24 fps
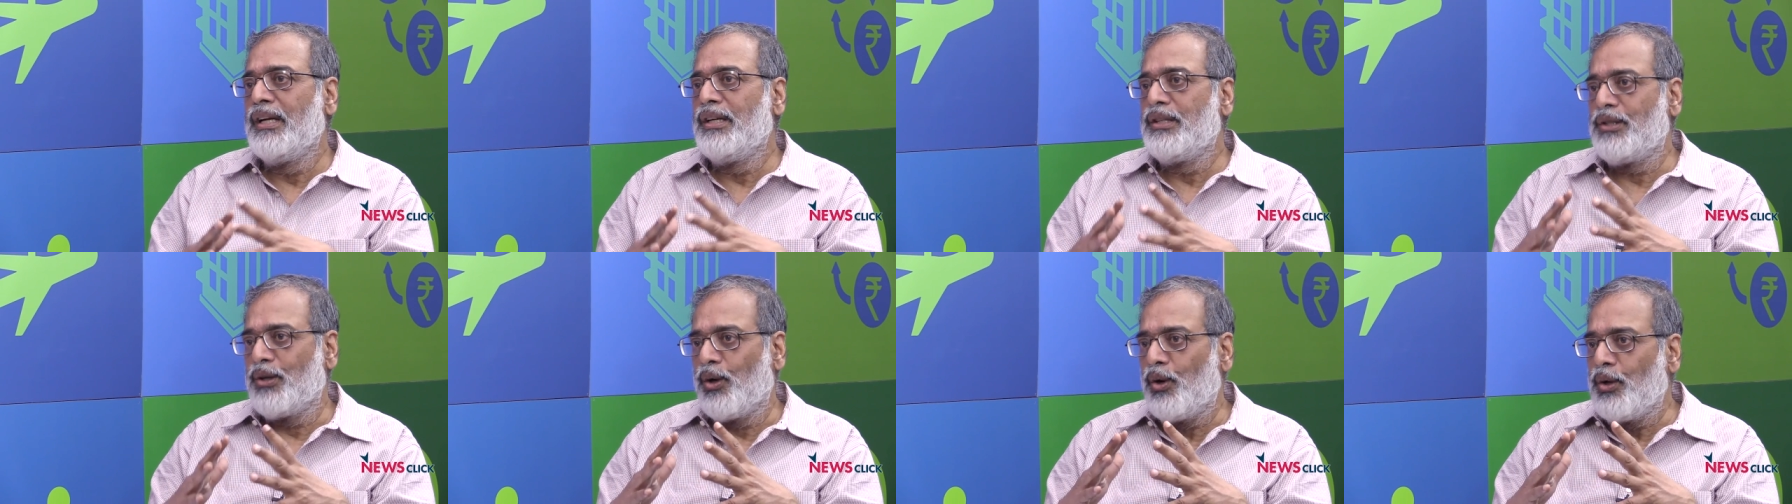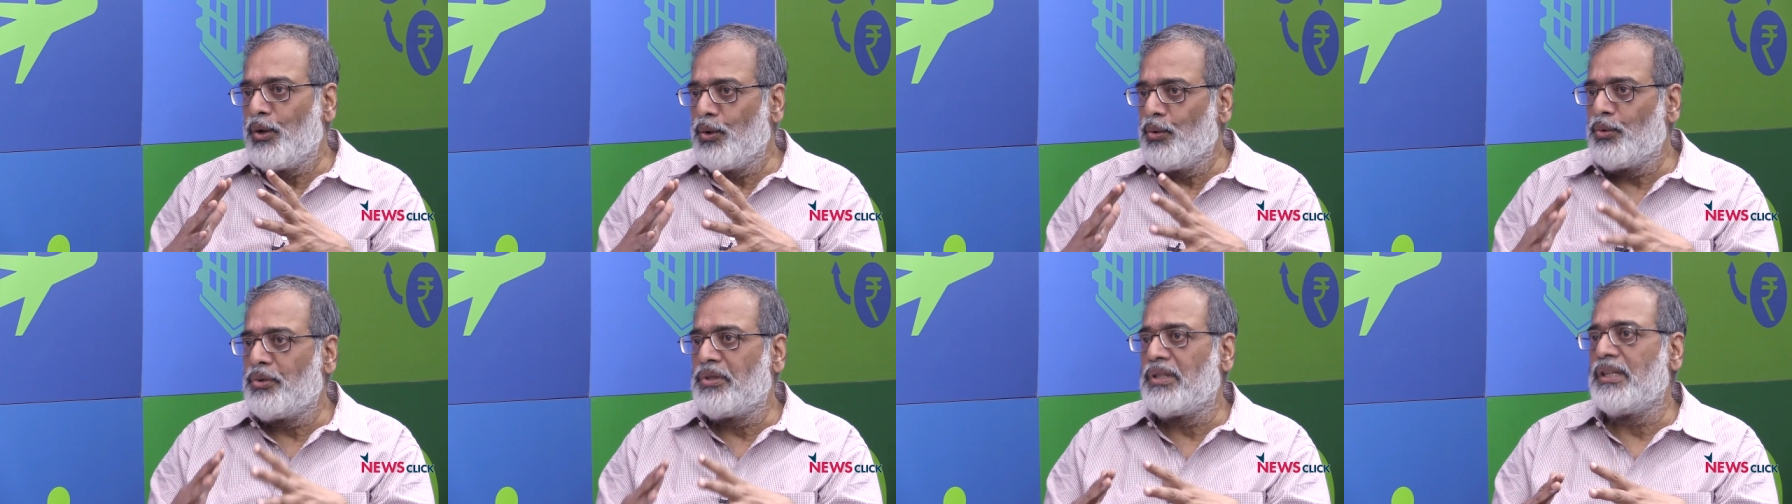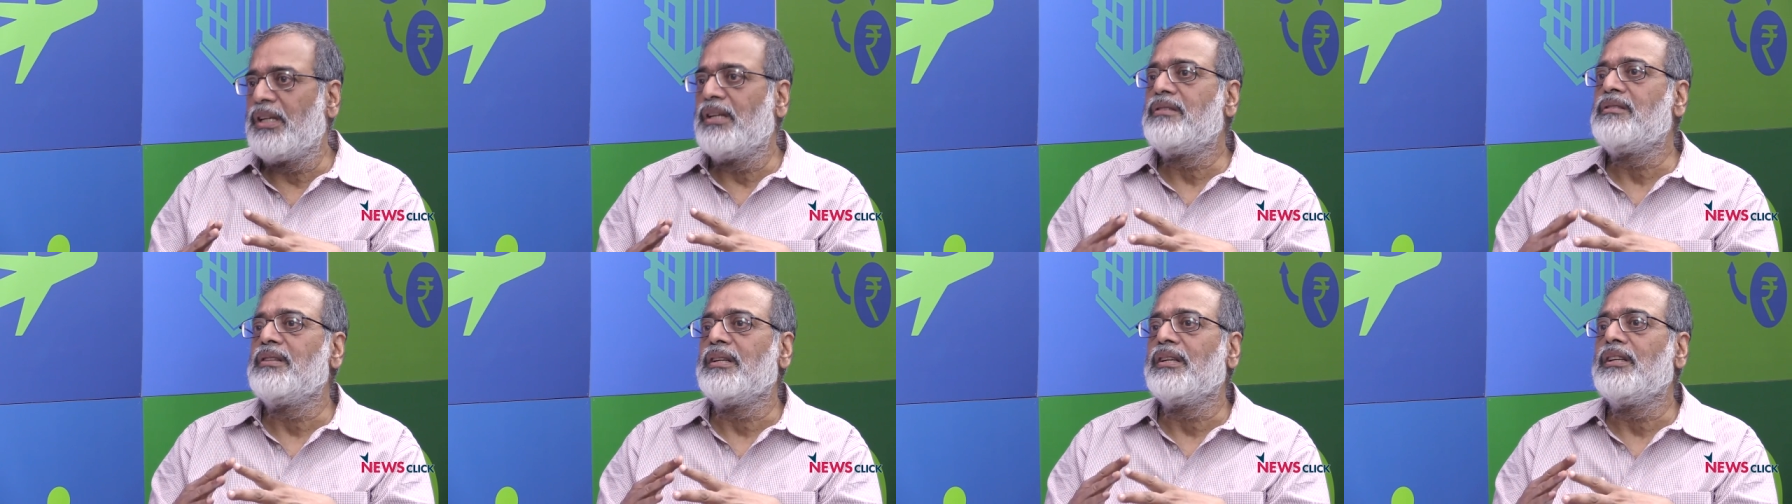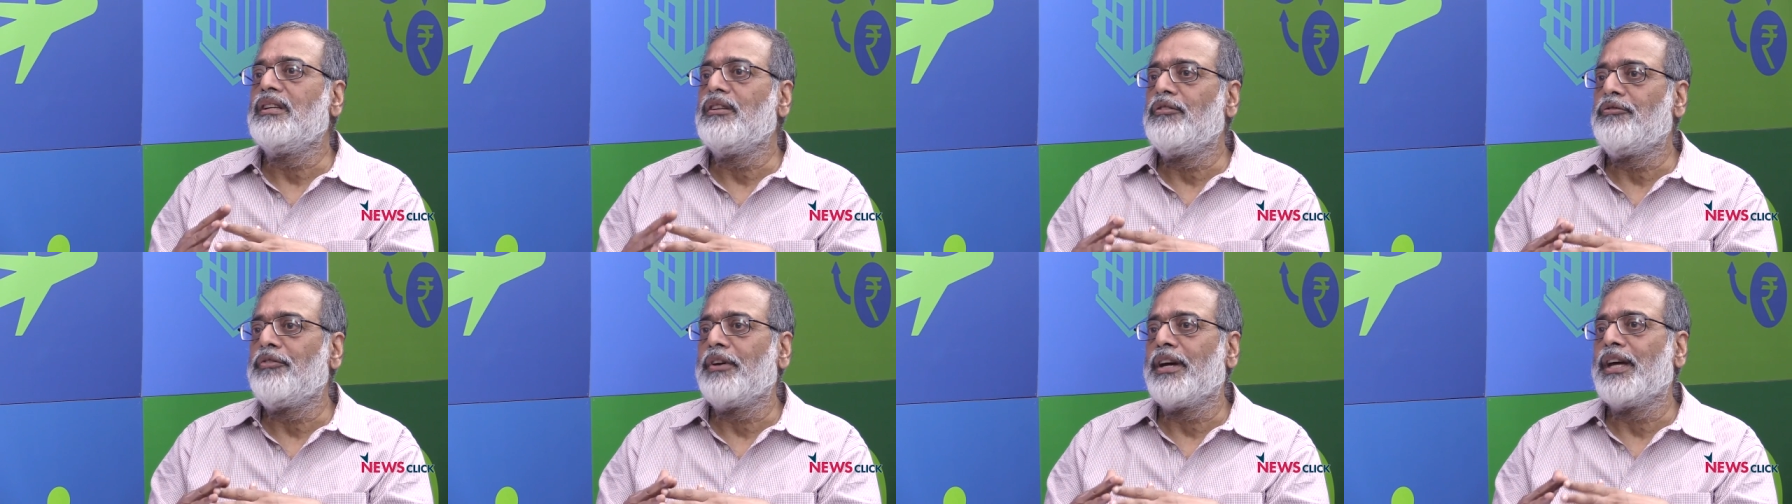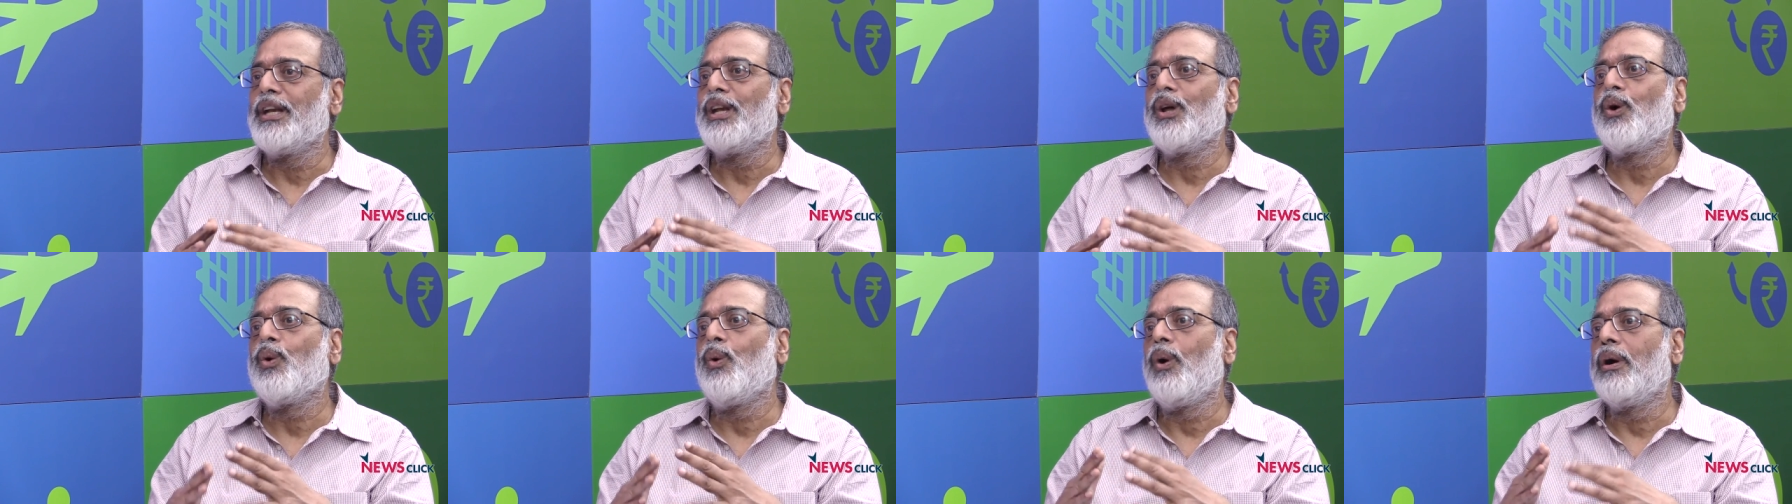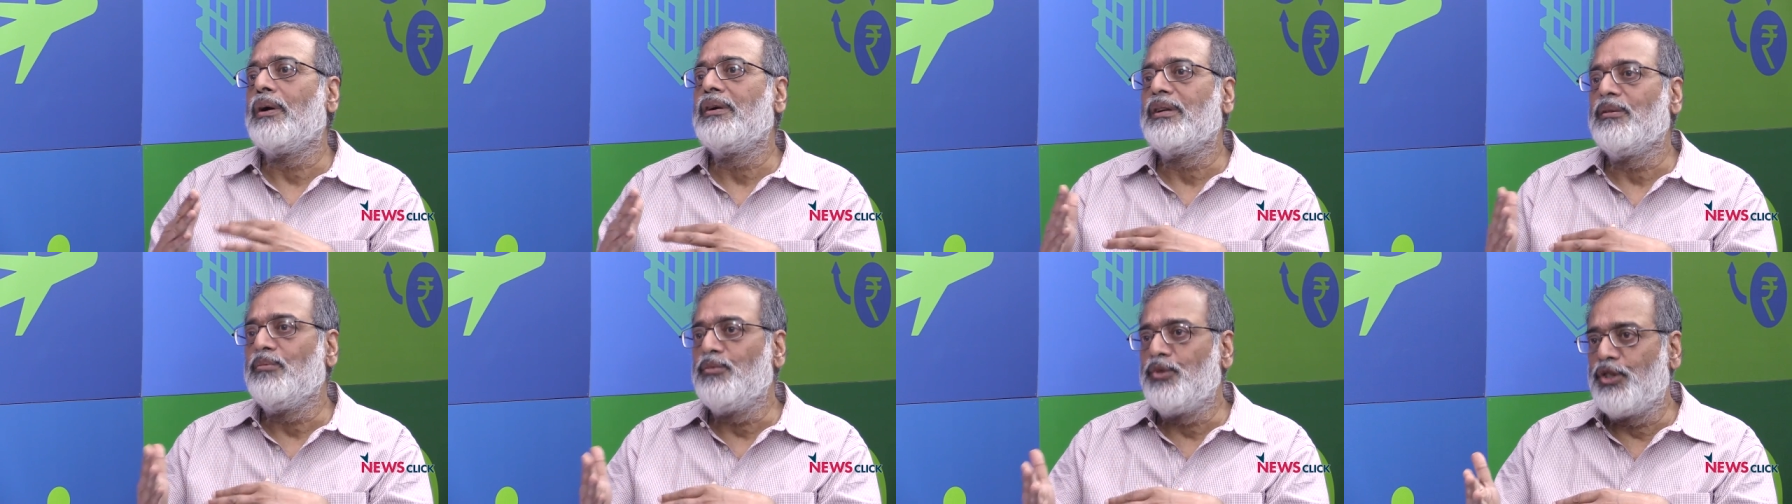So you see a significant
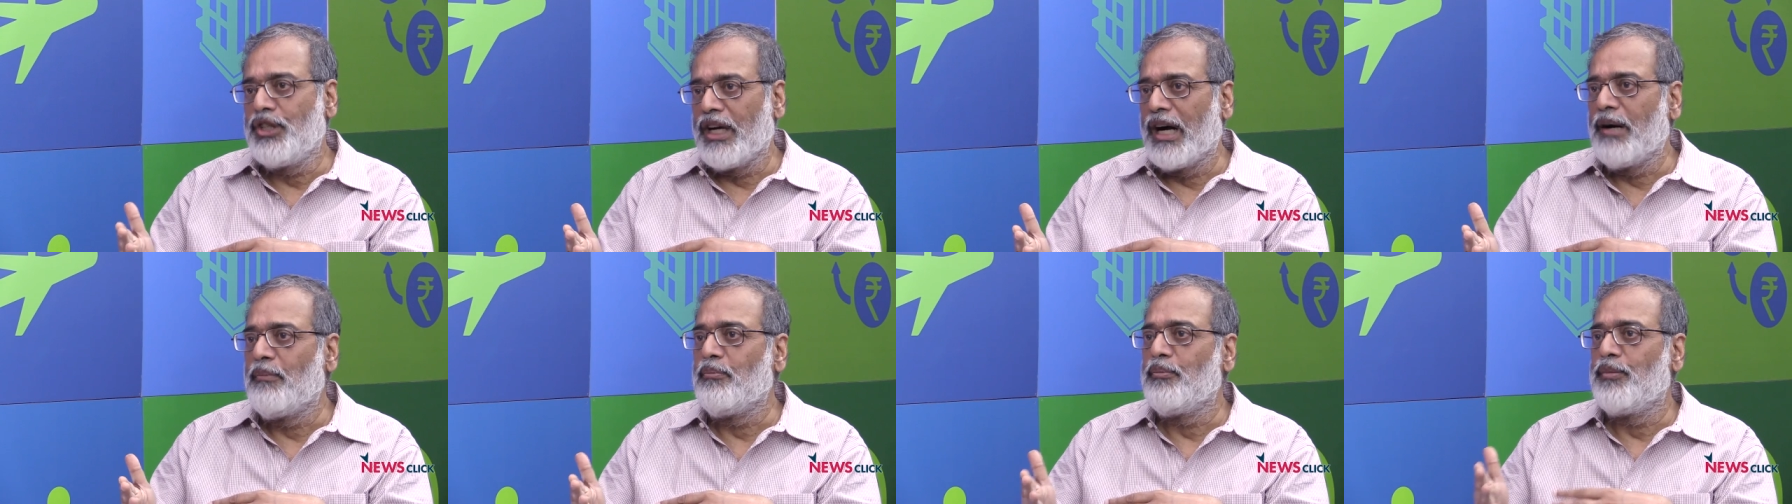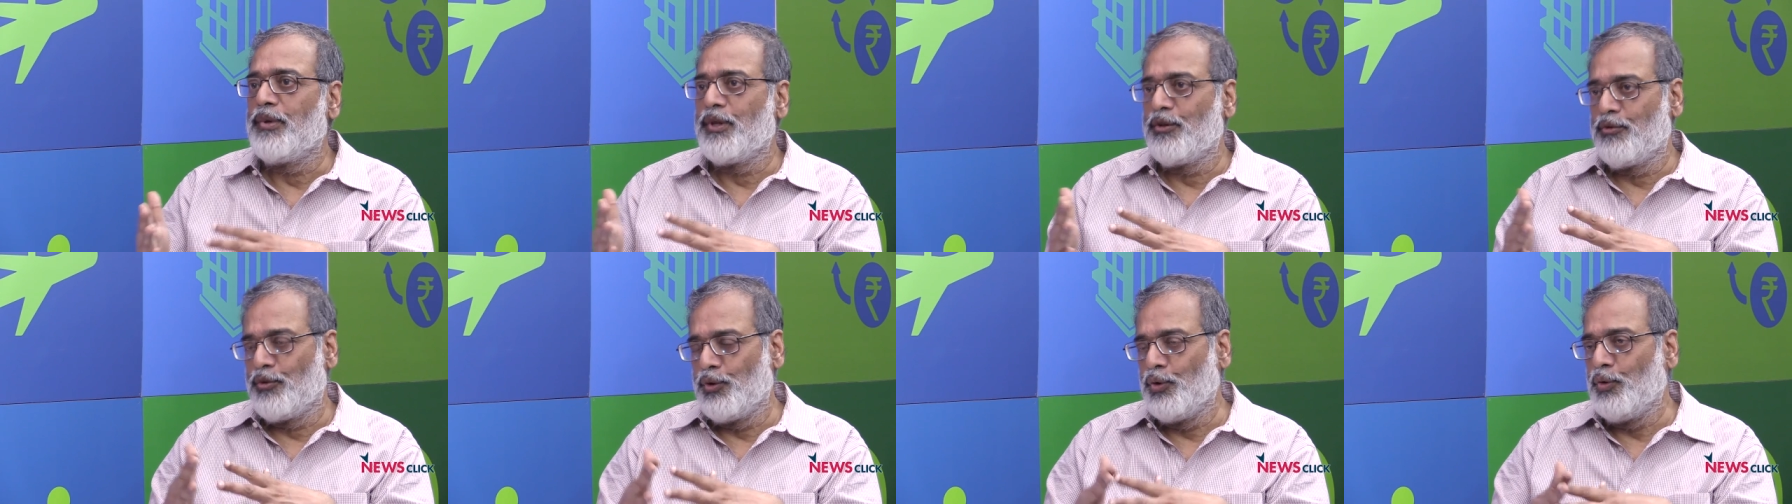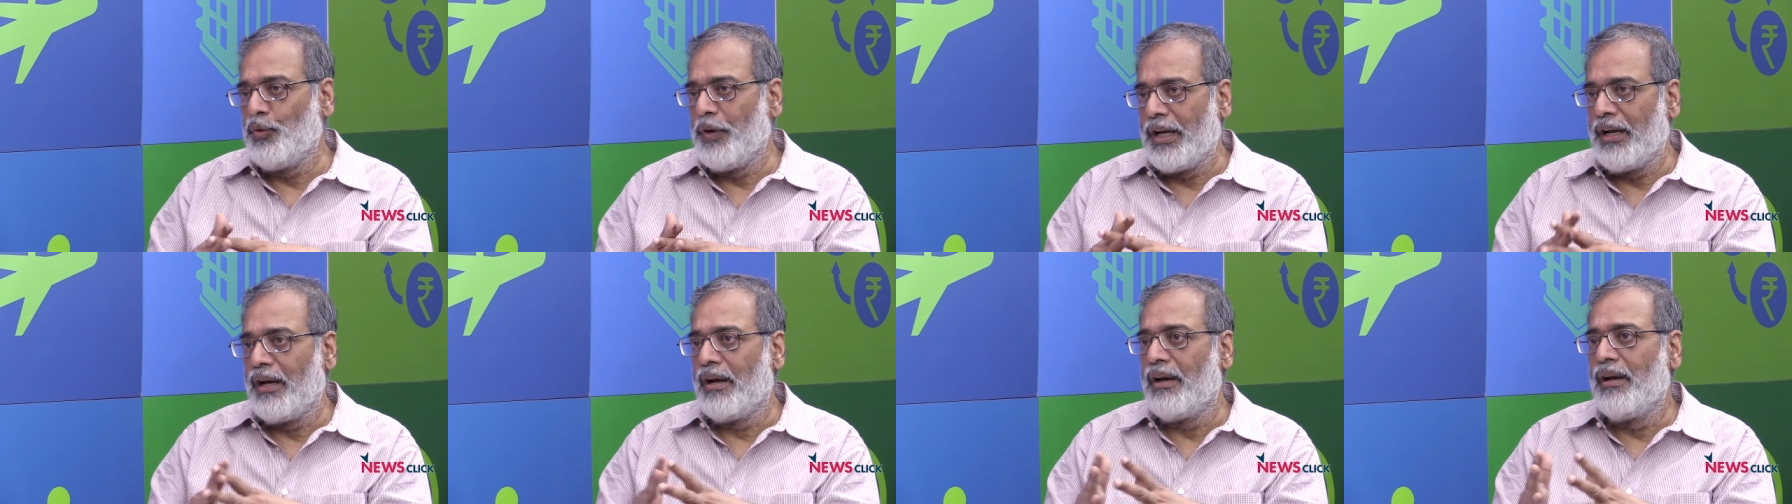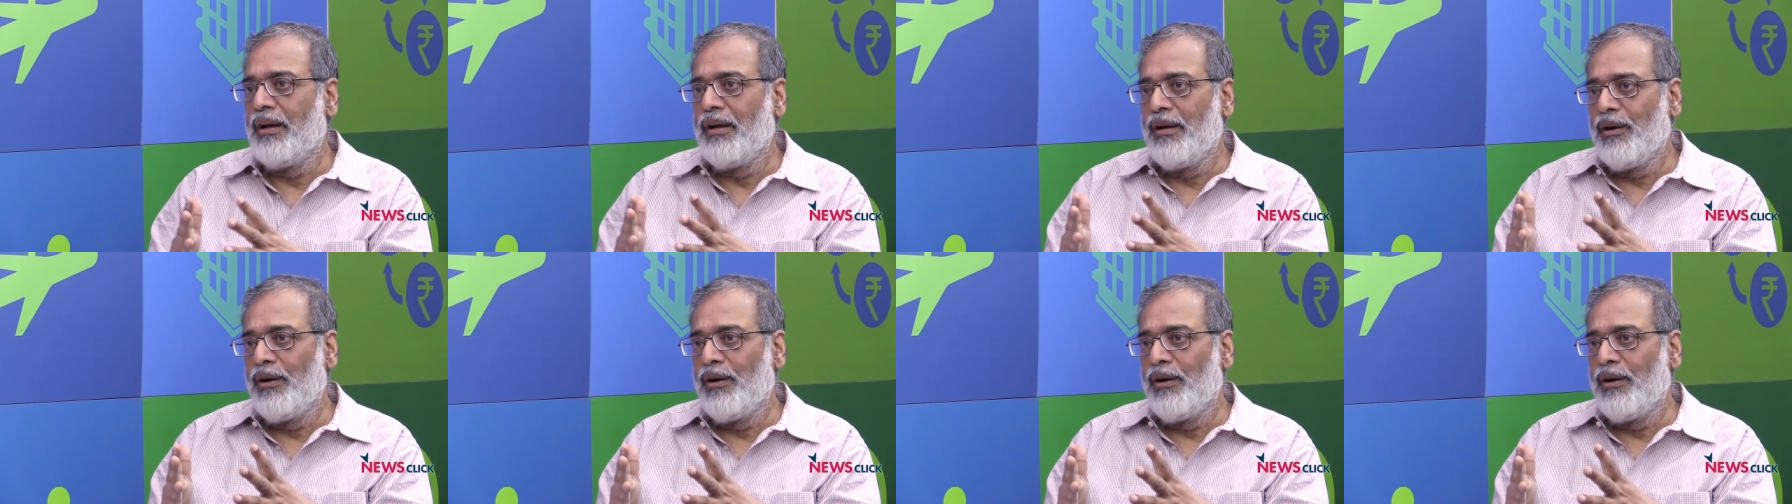quantum jump, if you will,